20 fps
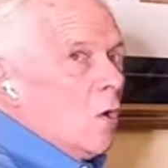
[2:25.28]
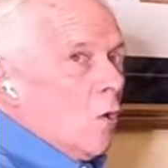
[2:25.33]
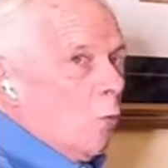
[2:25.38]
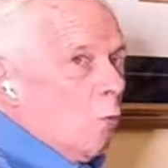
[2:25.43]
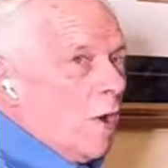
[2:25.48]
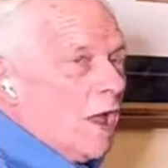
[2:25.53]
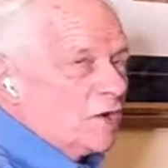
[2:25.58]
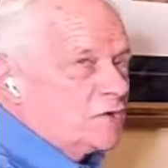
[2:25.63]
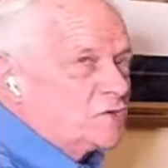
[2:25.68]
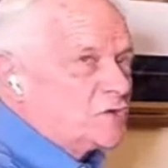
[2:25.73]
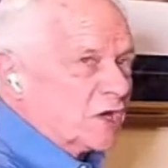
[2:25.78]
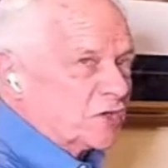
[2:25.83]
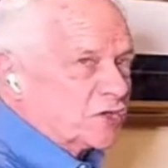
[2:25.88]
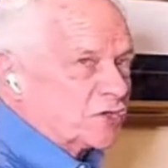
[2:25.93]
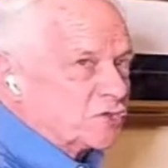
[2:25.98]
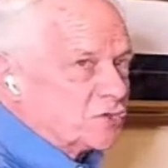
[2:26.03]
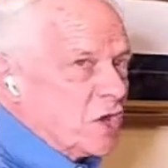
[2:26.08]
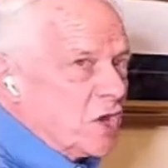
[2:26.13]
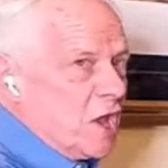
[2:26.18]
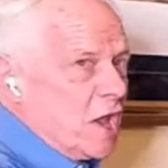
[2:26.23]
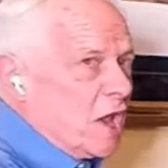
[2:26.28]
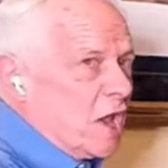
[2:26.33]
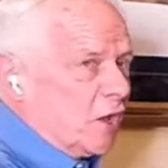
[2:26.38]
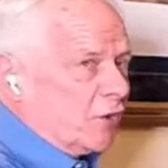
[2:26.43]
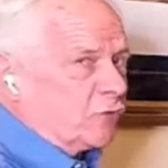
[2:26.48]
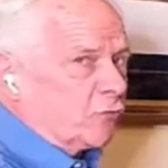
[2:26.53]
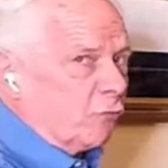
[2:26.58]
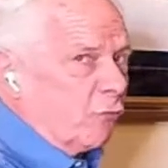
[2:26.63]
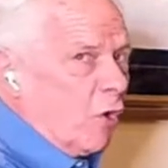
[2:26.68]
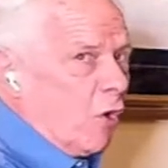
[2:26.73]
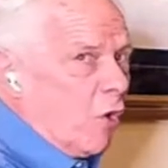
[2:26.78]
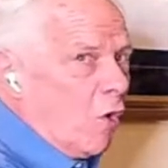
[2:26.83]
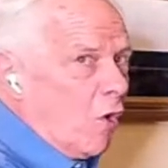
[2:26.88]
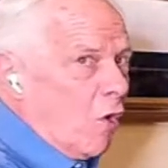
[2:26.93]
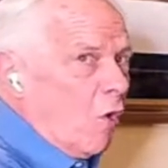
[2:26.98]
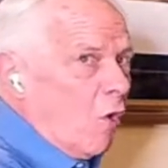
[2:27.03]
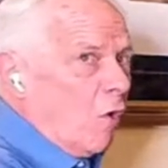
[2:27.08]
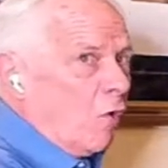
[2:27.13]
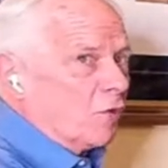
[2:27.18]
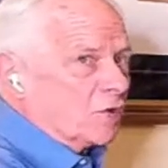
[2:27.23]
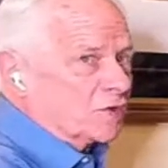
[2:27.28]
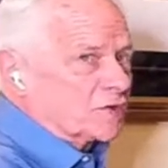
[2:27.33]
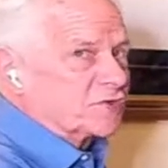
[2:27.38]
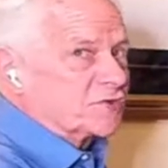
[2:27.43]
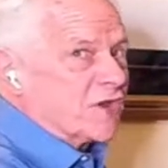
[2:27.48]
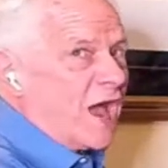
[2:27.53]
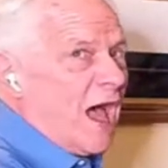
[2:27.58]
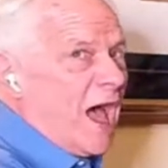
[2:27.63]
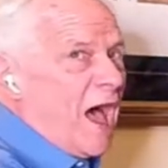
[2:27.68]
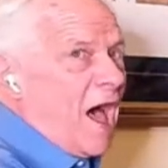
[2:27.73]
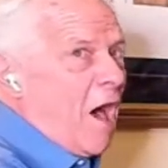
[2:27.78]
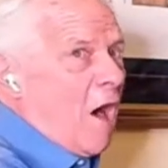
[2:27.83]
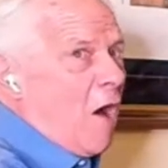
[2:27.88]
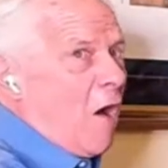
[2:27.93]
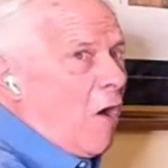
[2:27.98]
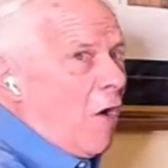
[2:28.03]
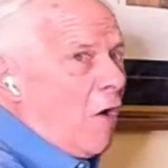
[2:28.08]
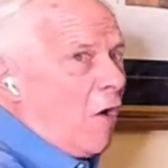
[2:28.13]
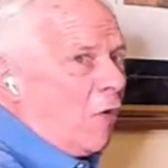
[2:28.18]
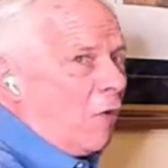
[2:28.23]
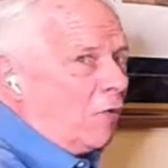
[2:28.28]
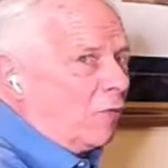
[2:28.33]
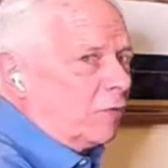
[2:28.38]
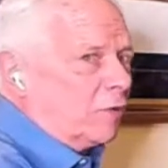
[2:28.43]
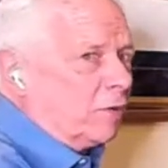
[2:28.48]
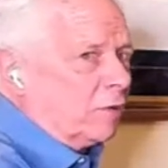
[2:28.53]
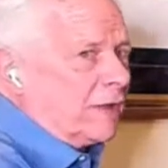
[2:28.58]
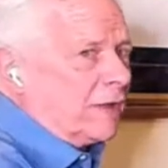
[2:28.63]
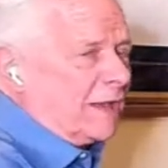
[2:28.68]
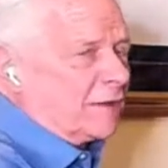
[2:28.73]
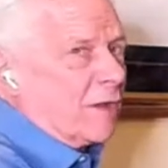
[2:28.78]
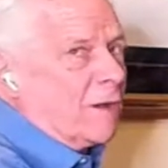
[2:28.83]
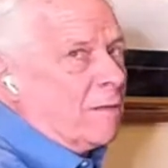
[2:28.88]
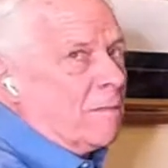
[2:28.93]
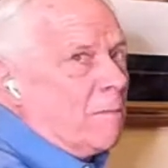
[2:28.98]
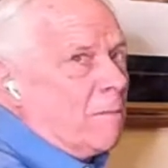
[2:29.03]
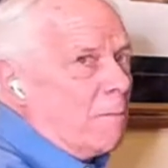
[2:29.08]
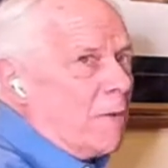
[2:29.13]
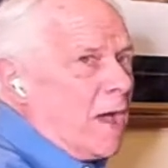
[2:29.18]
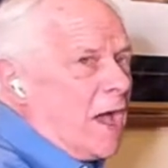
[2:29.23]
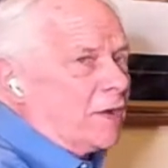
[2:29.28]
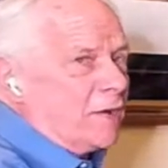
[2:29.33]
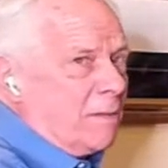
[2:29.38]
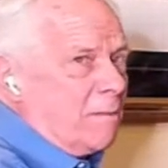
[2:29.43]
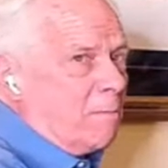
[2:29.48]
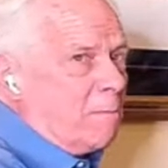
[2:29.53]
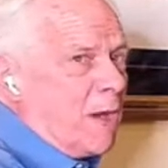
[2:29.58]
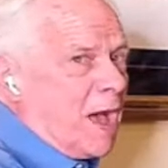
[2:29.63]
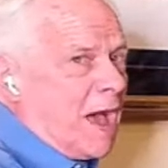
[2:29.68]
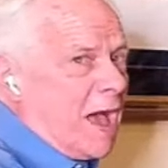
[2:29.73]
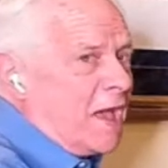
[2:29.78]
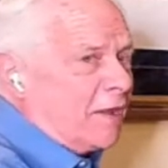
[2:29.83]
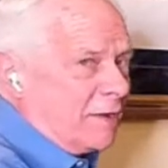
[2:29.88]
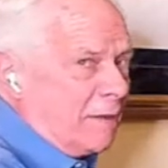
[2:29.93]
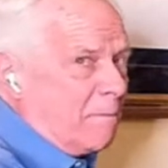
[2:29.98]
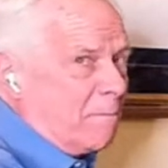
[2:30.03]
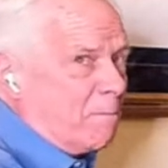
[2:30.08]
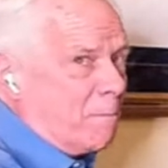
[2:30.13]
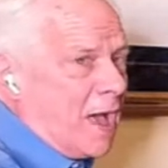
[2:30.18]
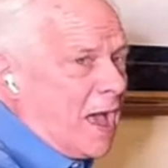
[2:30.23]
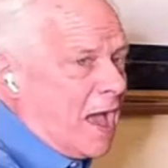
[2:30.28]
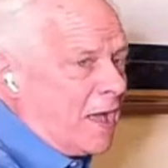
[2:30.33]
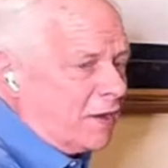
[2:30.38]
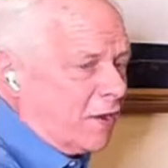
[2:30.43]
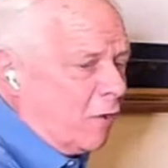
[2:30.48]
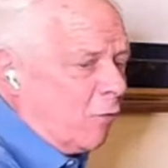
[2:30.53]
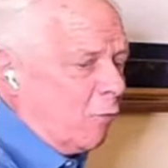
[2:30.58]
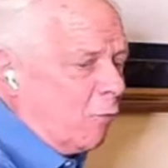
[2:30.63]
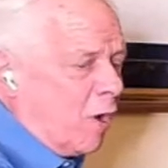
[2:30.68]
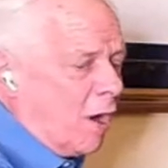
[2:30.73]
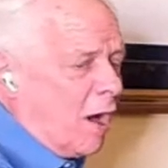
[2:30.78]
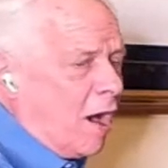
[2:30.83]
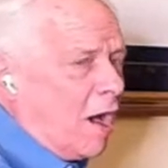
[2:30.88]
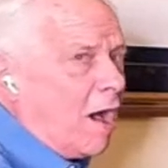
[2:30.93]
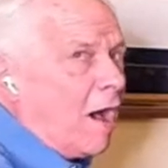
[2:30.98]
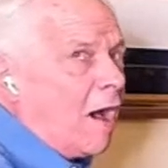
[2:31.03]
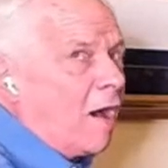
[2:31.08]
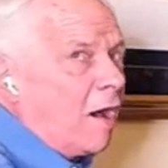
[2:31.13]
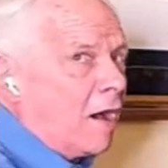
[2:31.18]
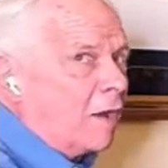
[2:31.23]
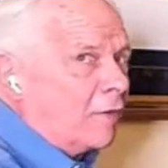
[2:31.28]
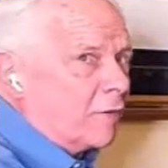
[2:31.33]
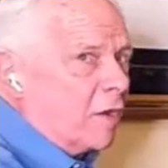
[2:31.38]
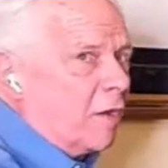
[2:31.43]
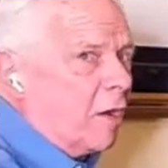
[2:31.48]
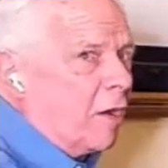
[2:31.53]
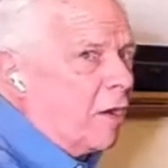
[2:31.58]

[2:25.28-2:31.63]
Where justice rolls down like a mighty water,